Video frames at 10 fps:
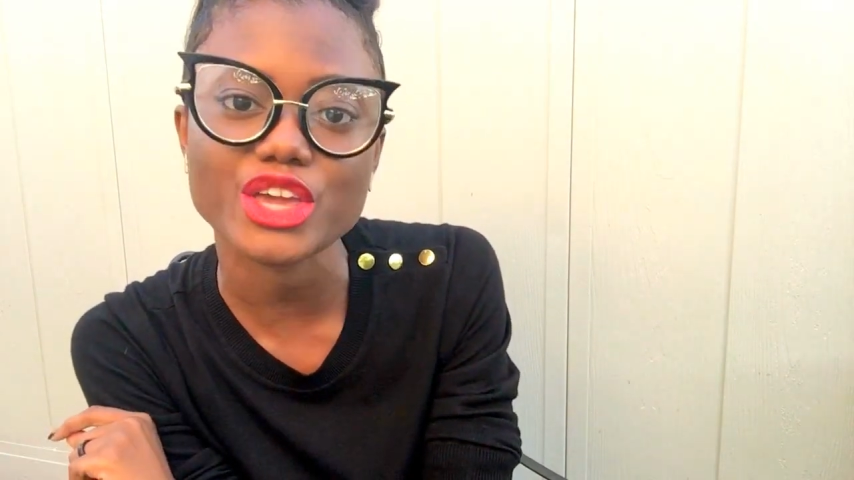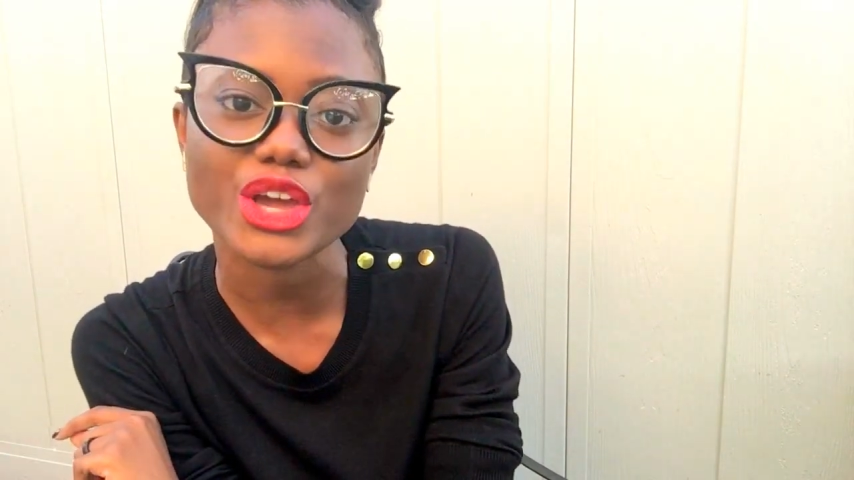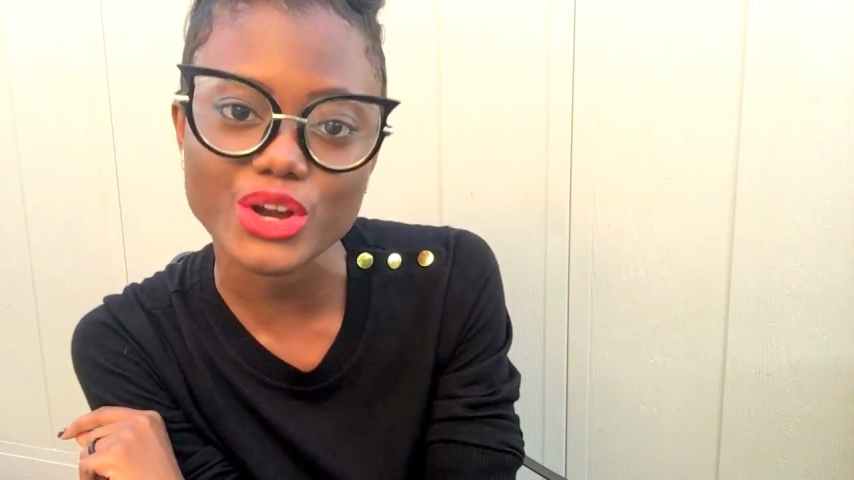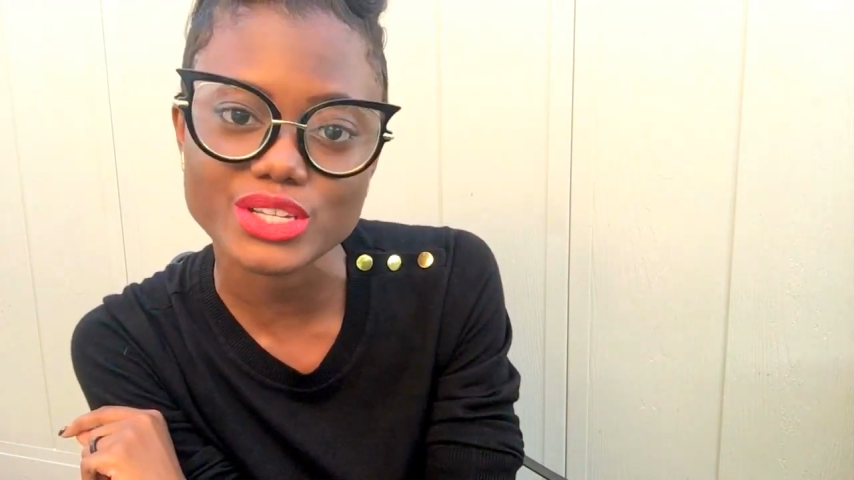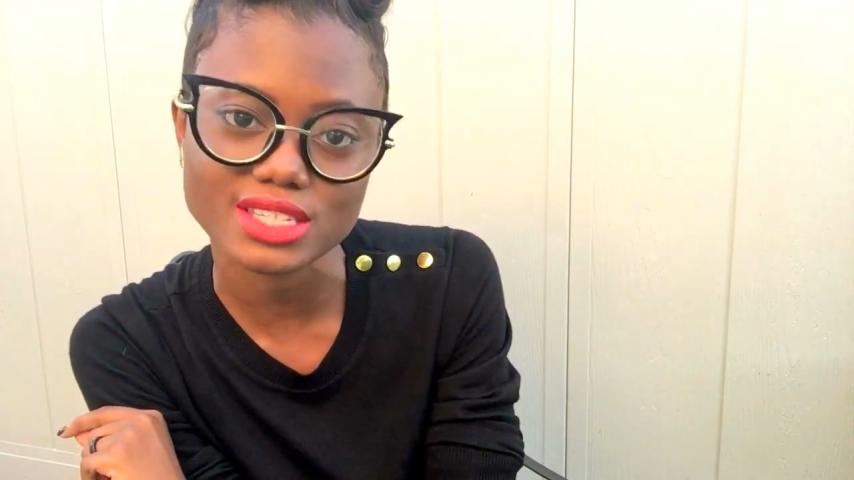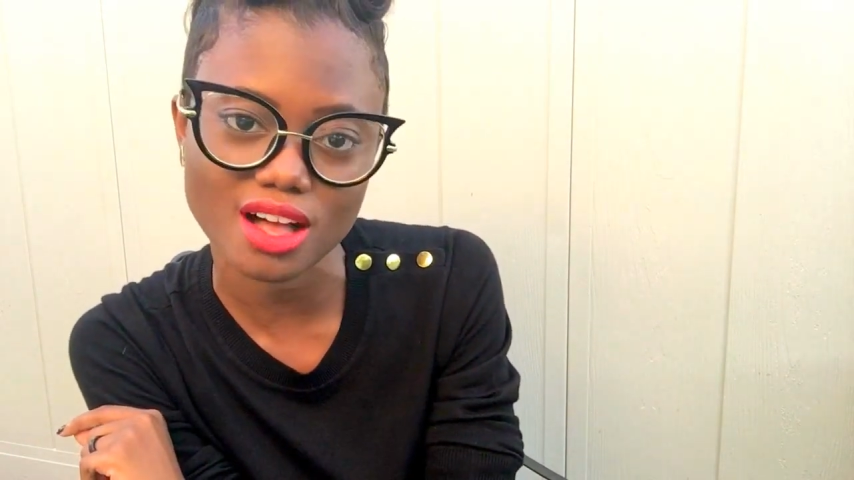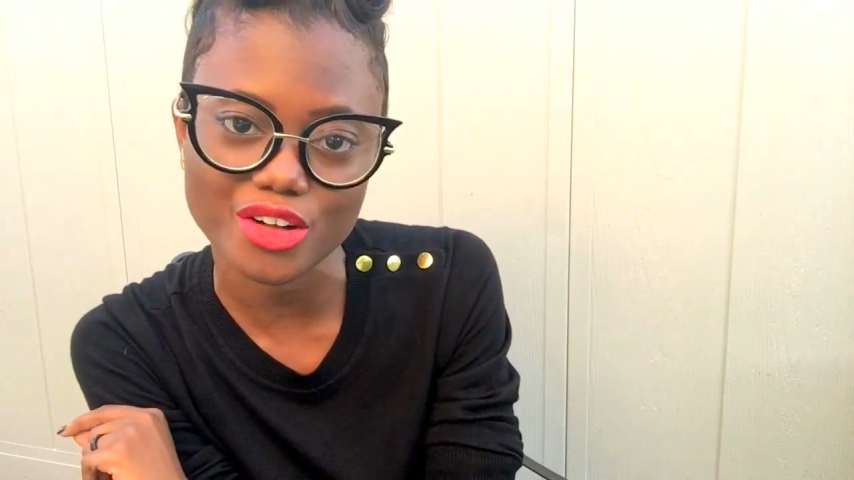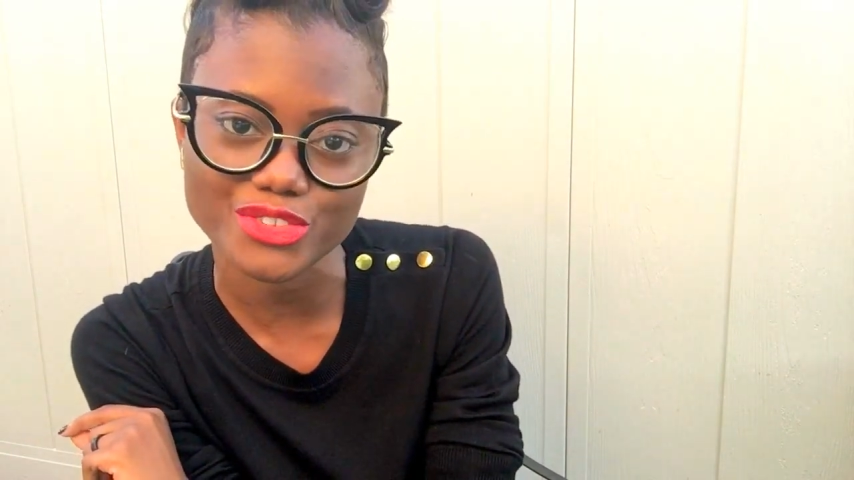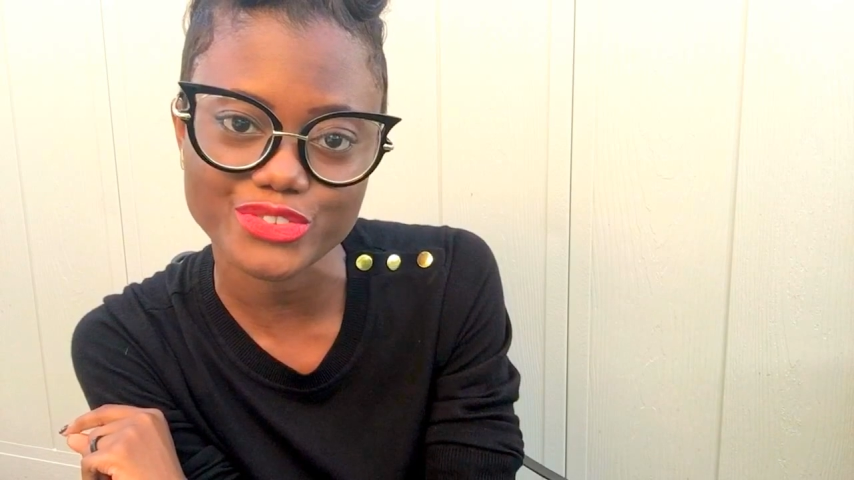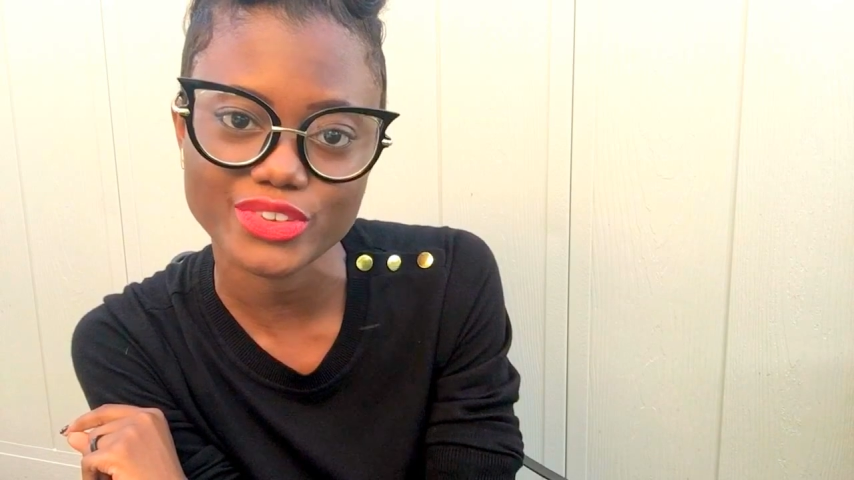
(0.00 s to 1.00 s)

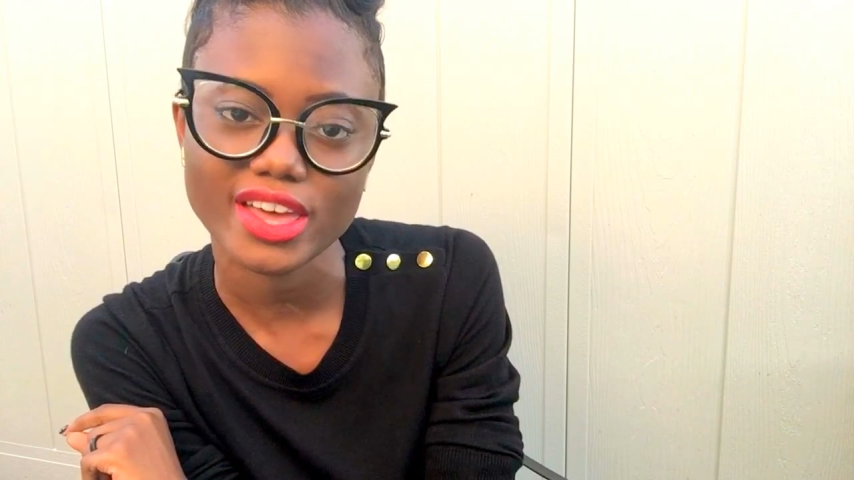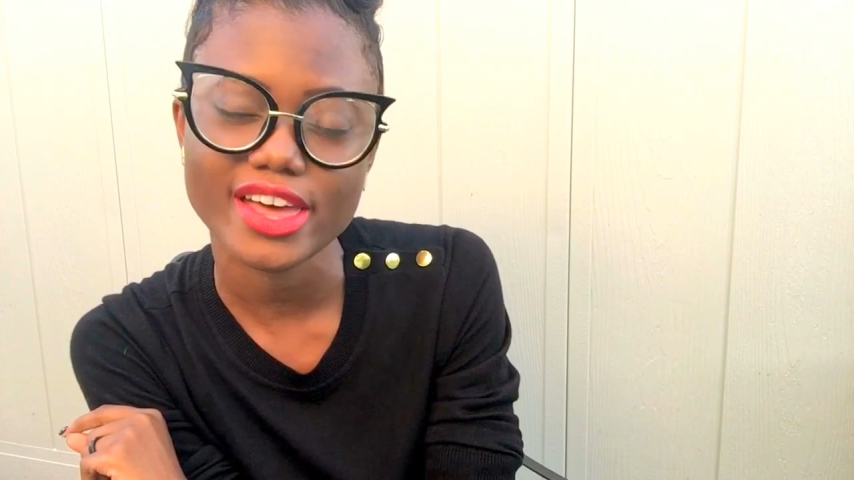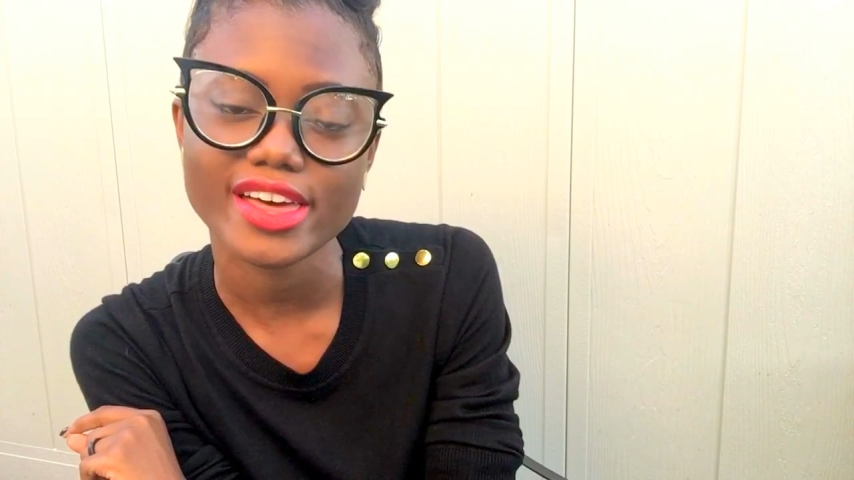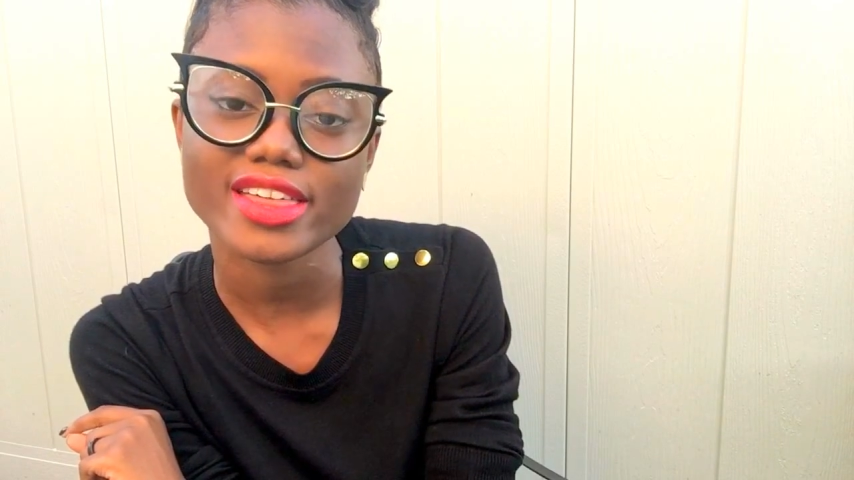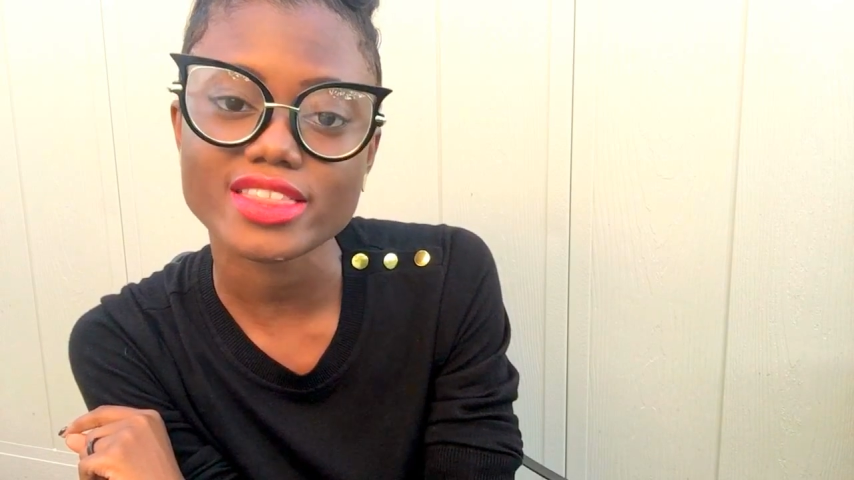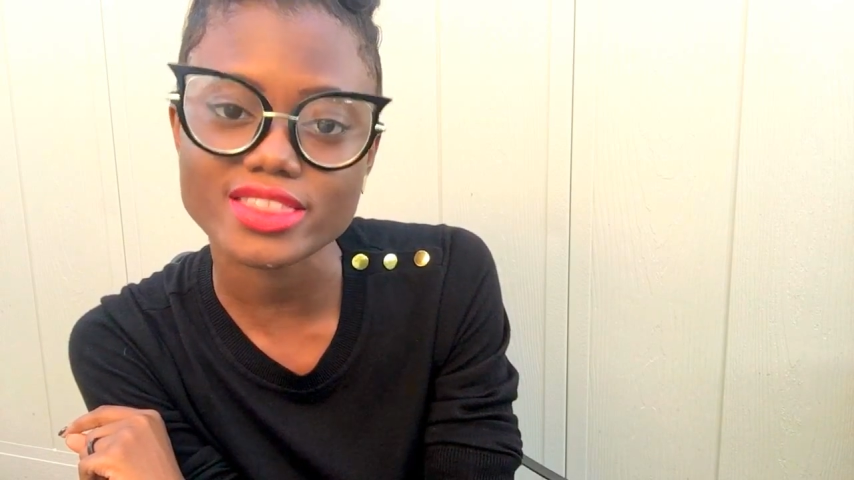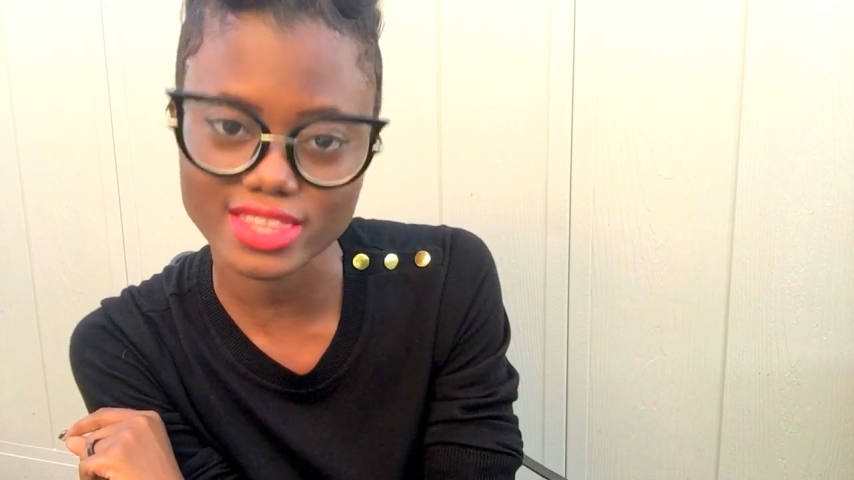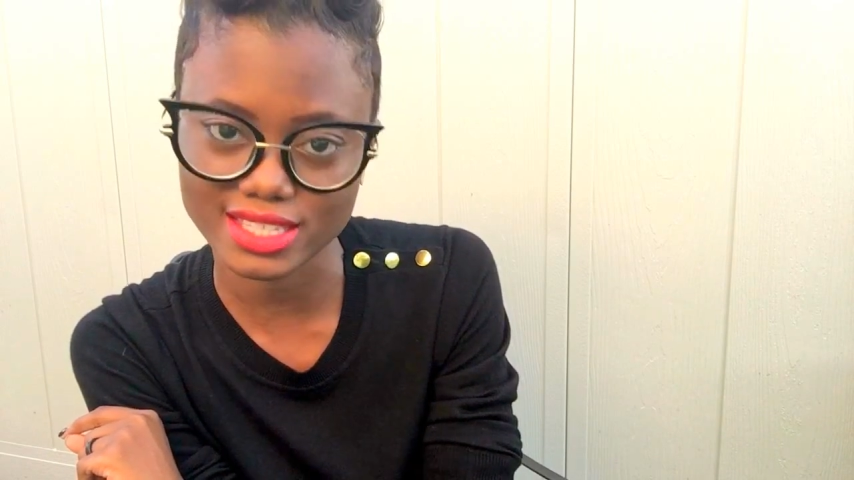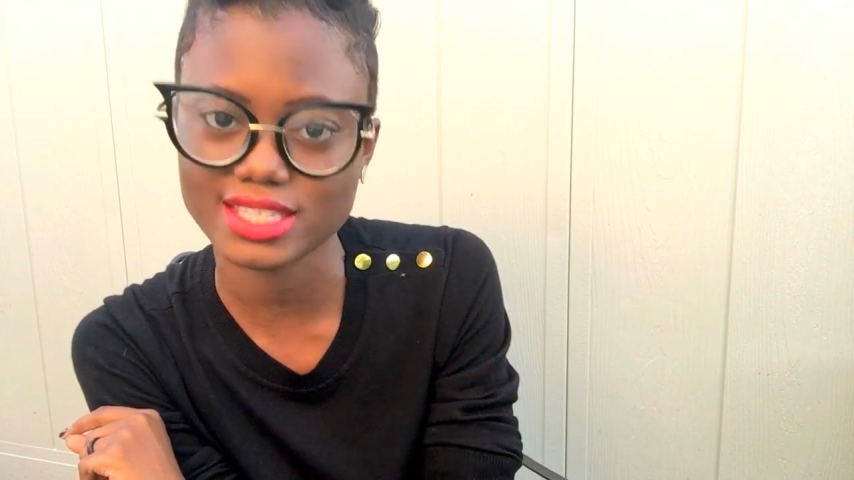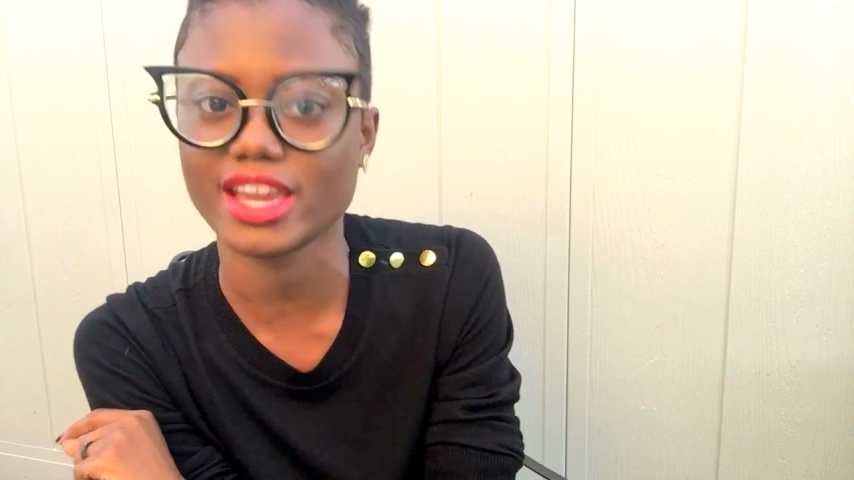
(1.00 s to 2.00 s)
yourself
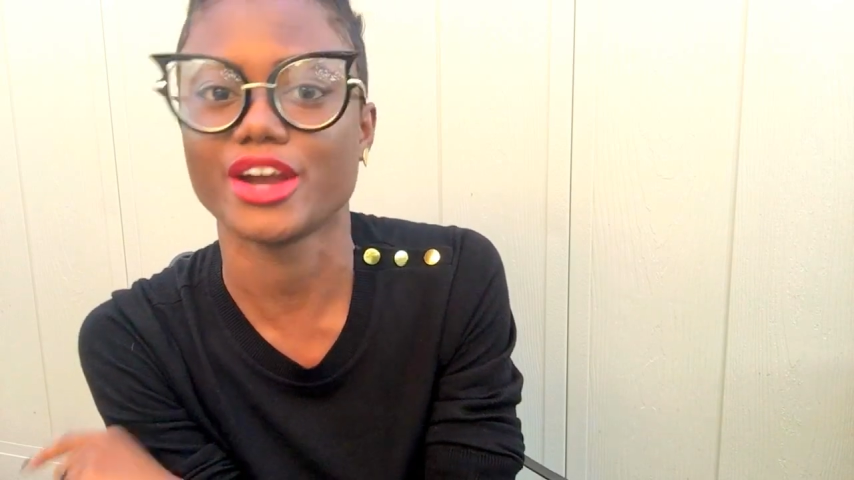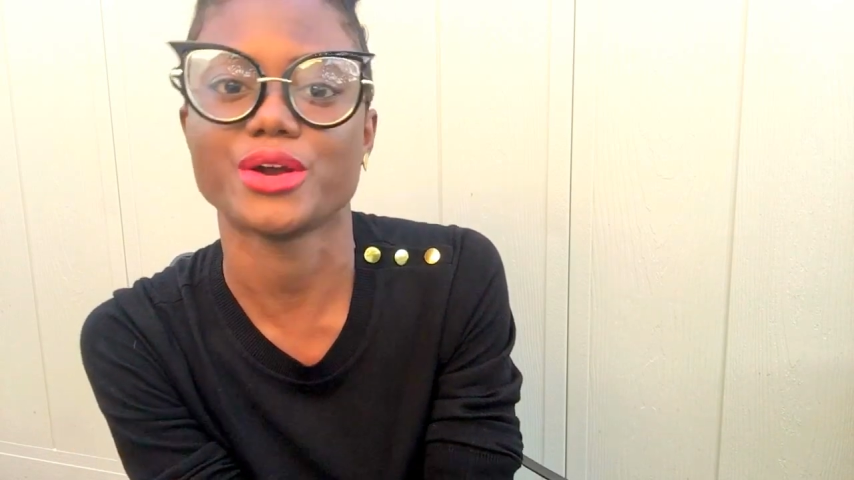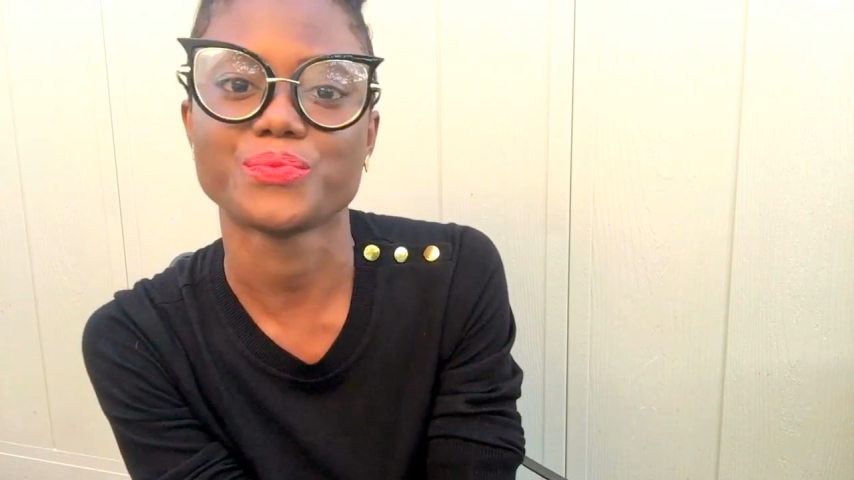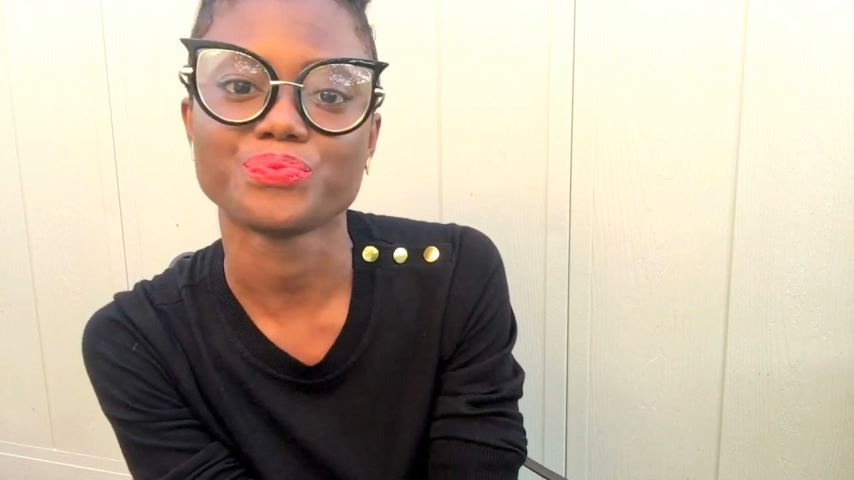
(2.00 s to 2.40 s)
this year?